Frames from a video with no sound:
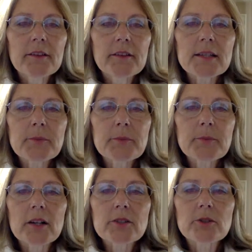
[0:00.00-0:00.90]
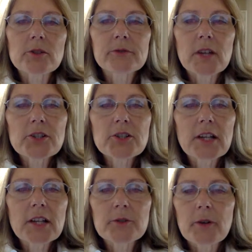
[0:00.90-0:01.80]
These products are flushed
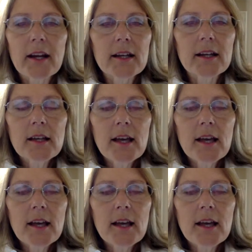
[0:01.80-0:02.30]
down the drain,